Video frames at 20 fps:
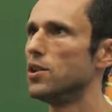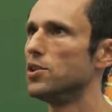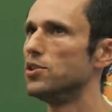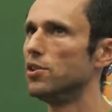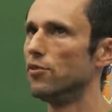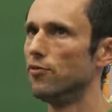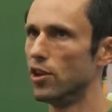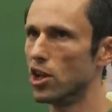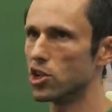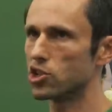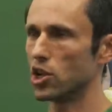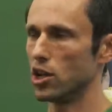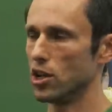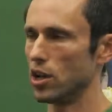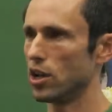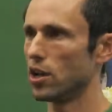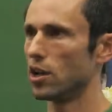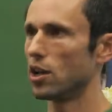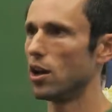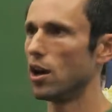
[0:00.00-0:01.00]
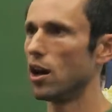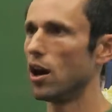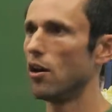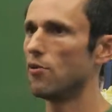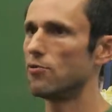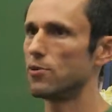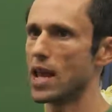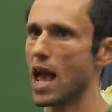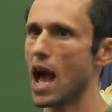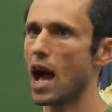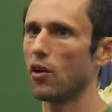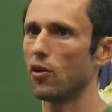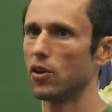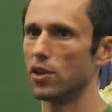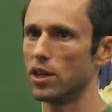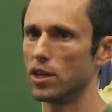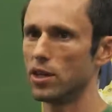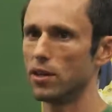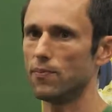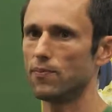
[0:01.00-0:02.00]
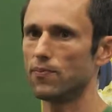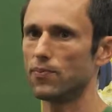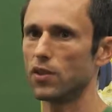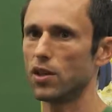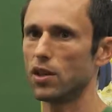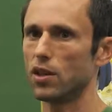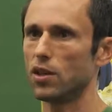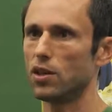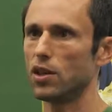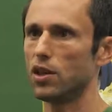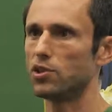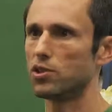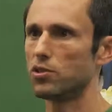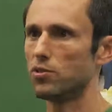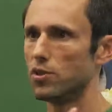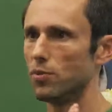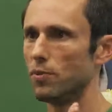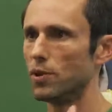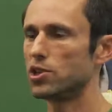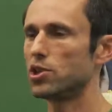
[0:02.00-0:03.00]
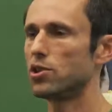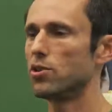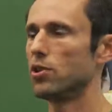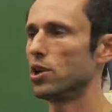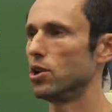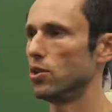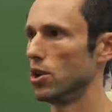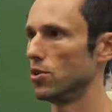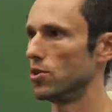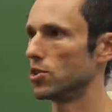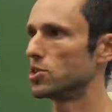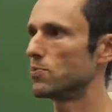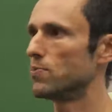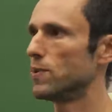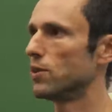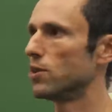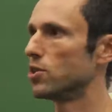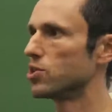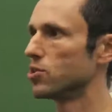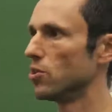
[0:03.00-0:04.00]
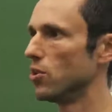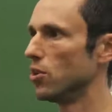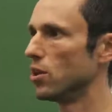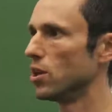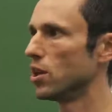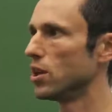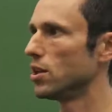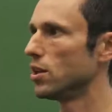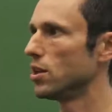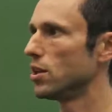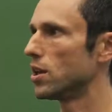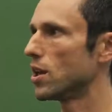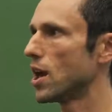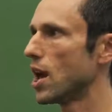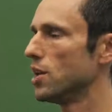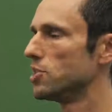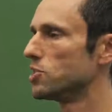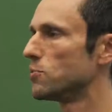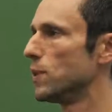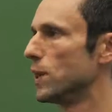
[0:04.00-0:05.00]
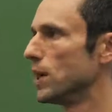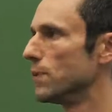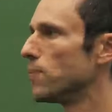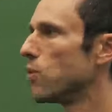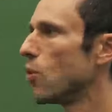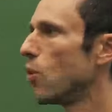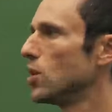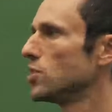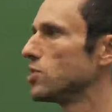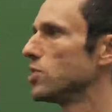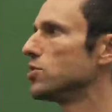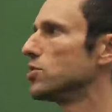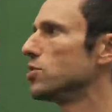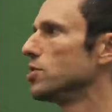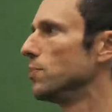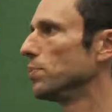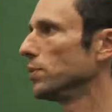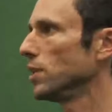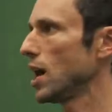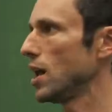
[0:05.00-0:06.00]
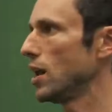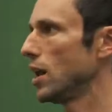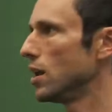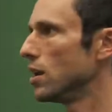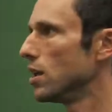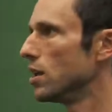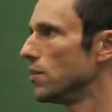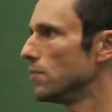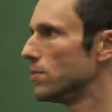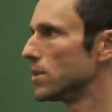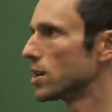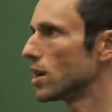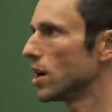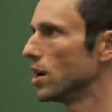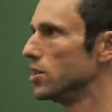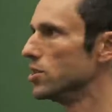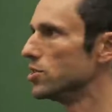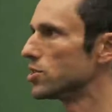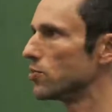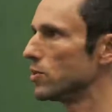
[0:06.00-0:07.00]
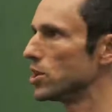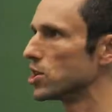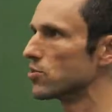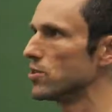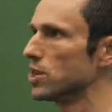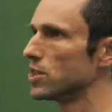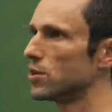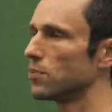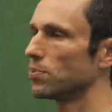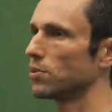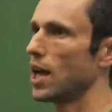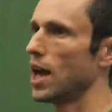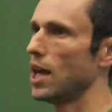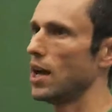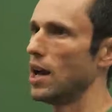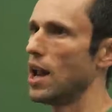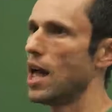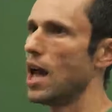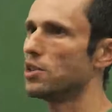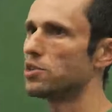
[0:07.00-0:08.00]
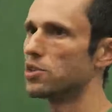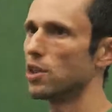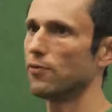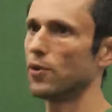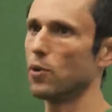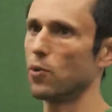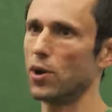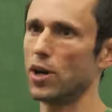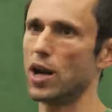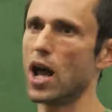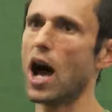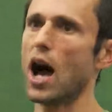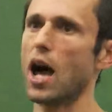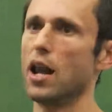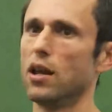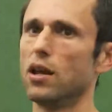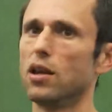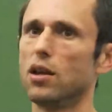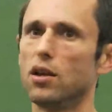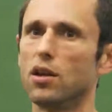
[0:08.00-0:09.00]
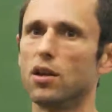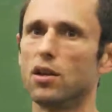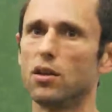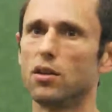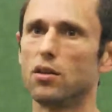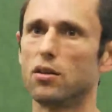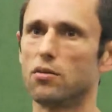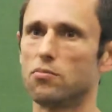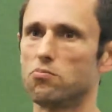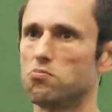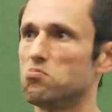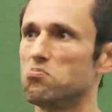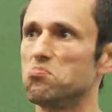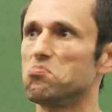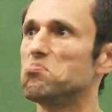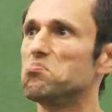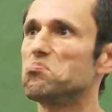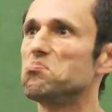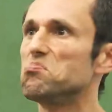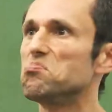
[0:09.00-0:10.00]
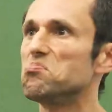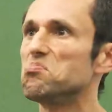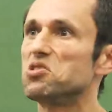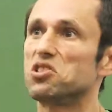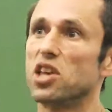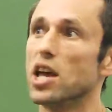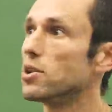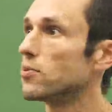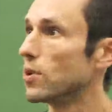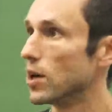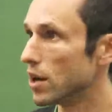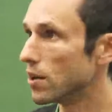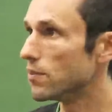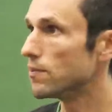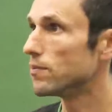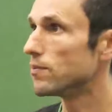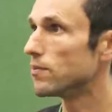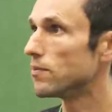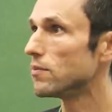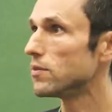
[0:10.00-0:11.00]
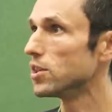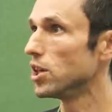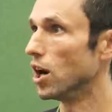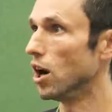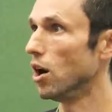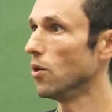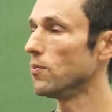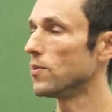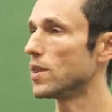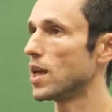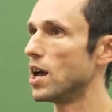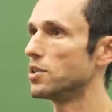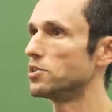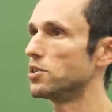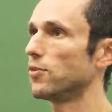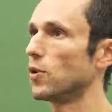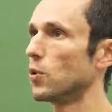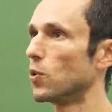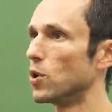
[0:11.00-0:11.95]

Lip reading: division of reality into the material and the spiritual has been a poison to the planet, because we treat the planet as if it were not sacred, you know, as if it